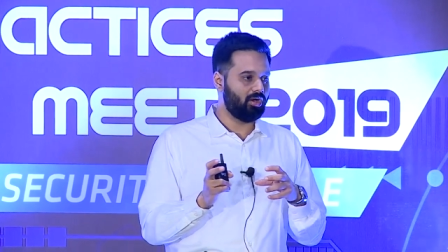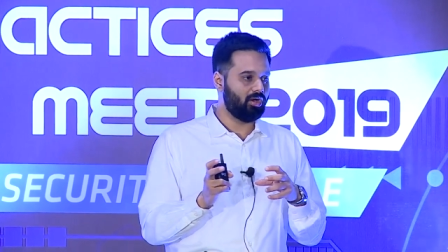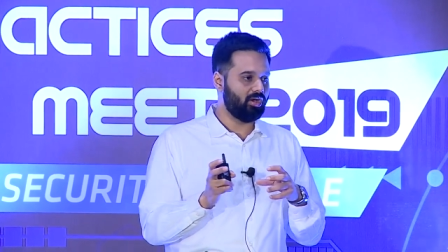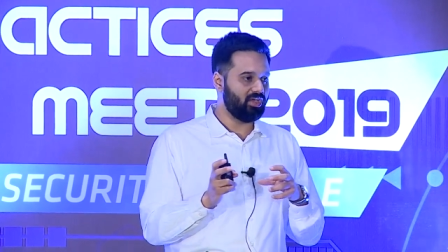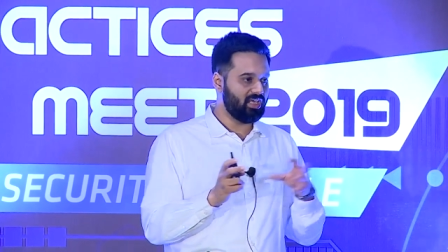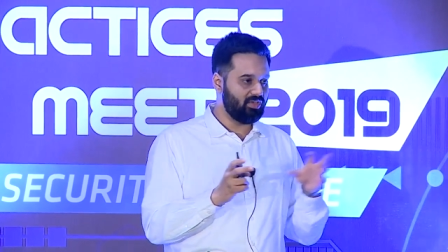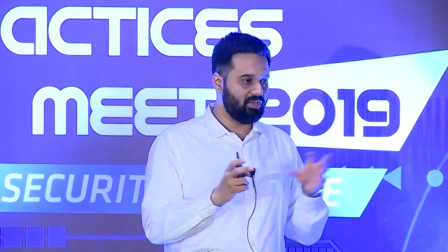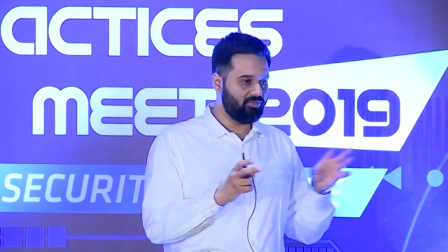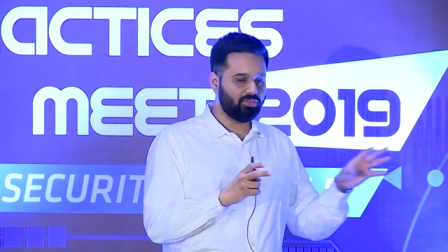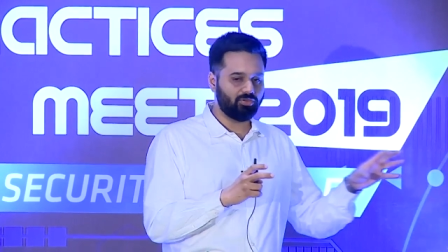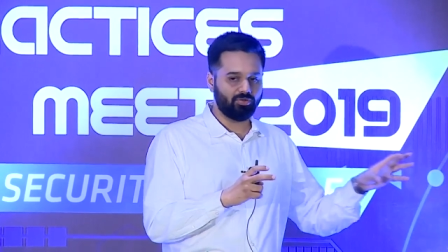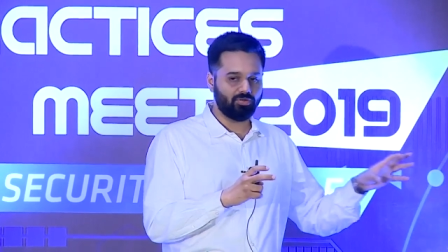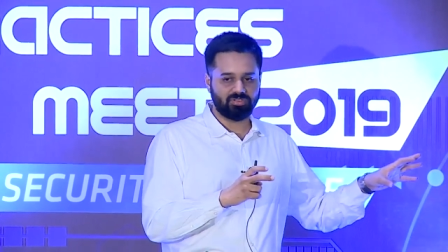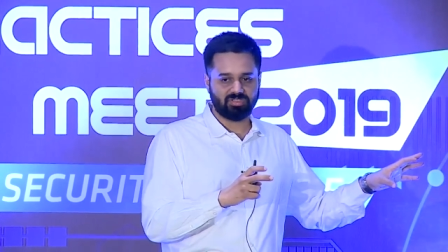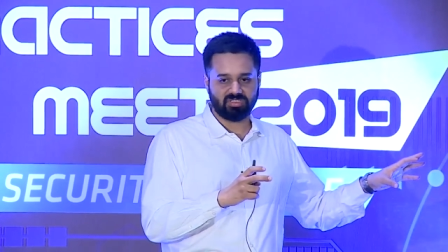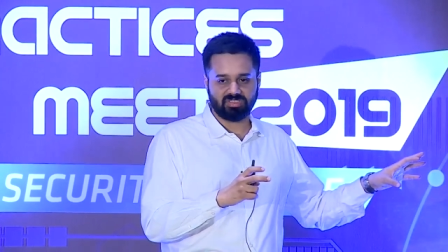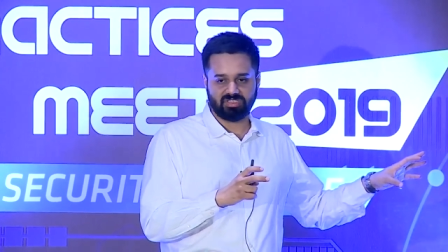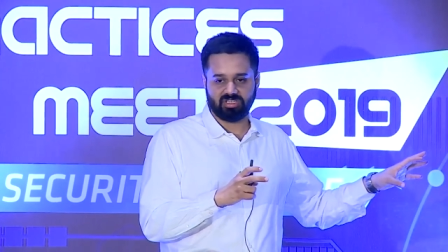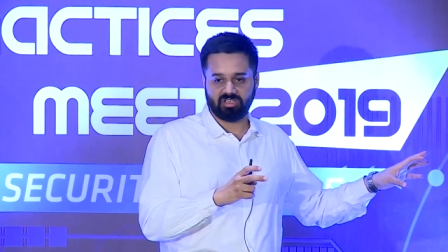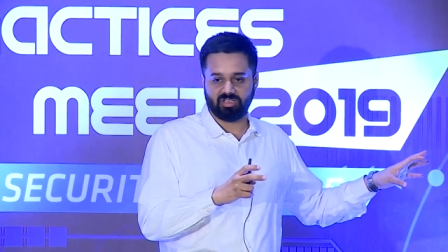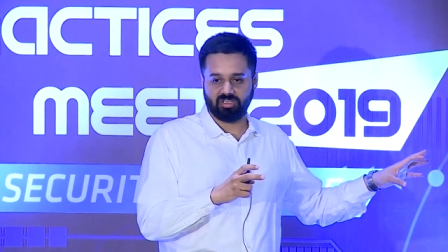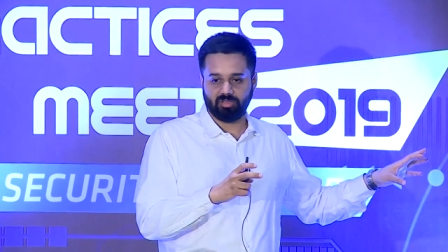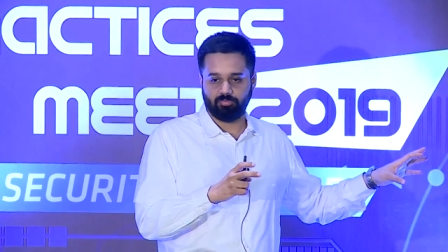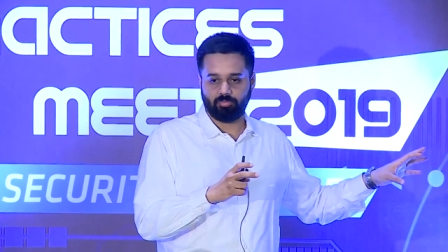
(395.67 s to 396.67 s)
even though it's a
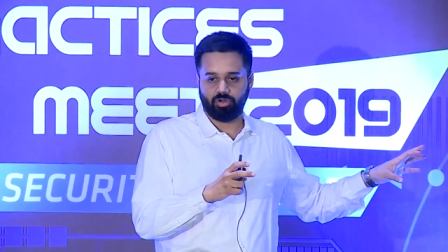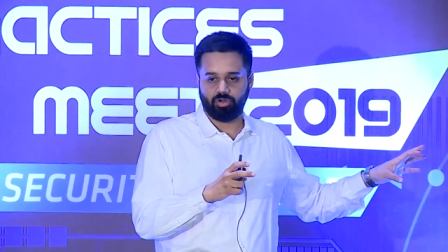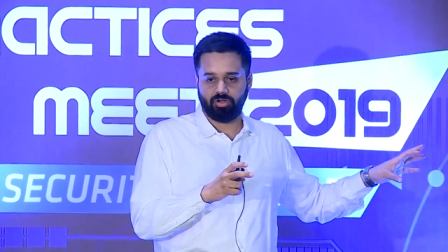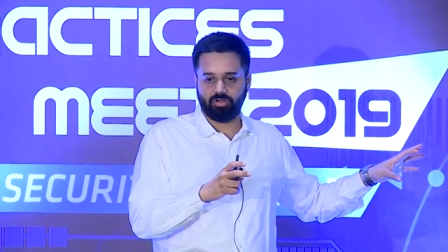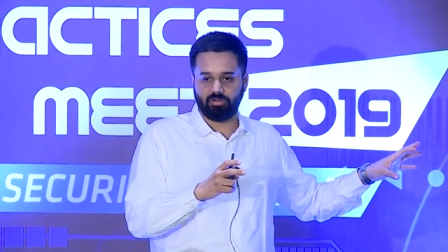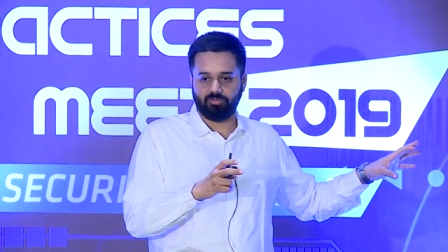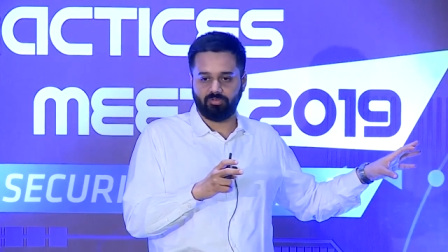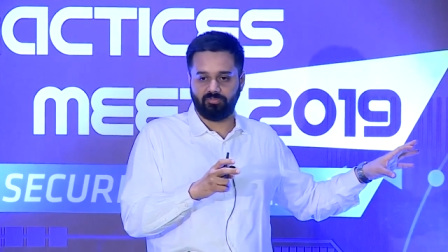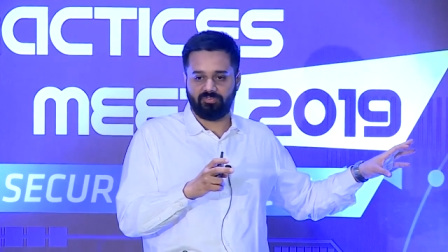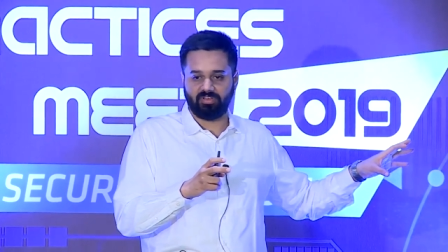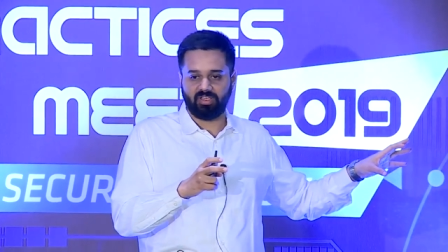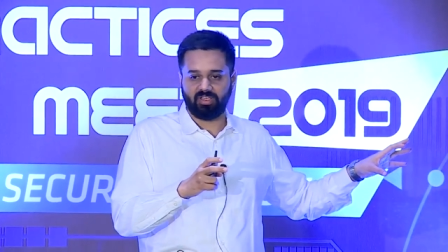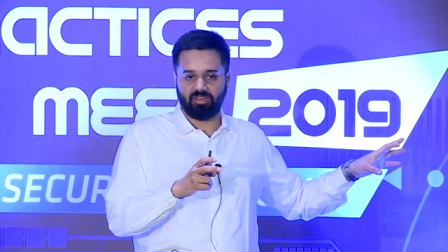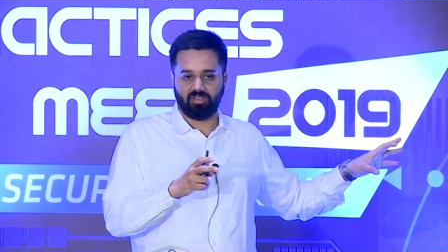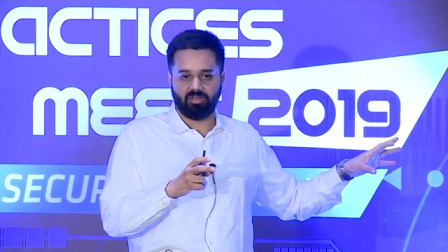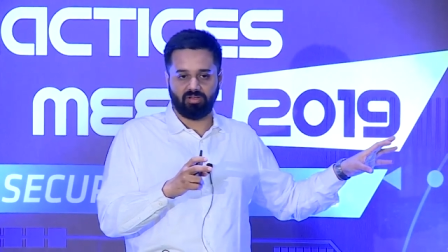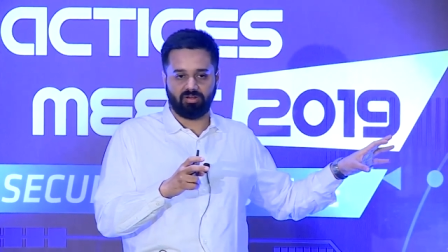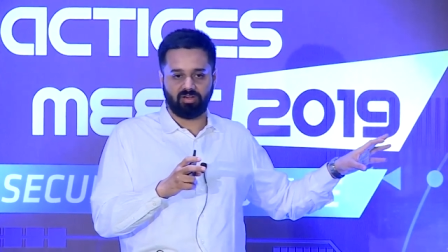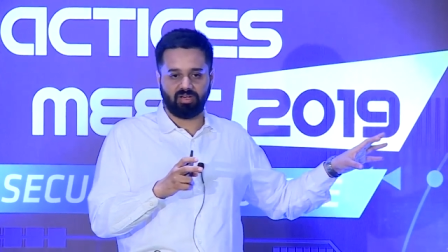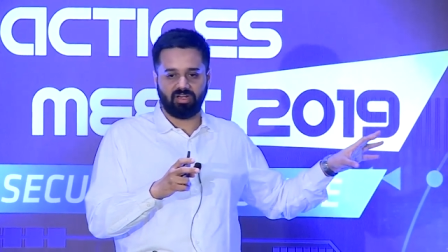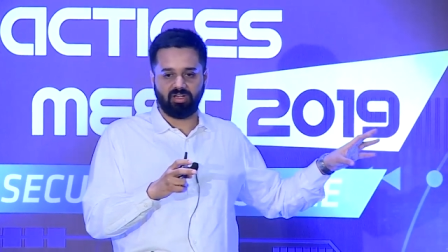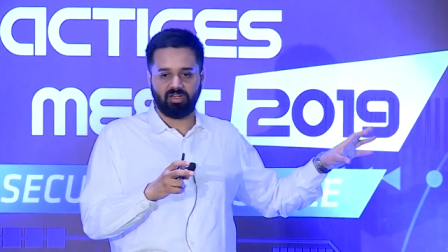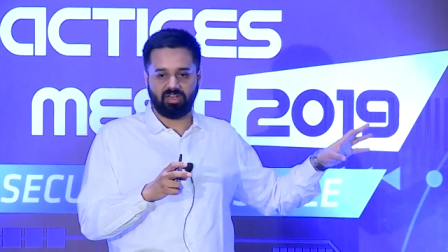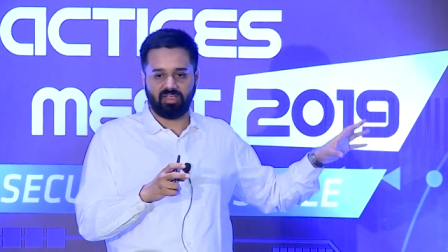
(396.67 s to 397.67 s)
single point of failure,
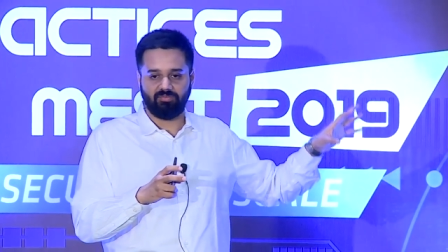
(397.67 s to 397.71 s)
right?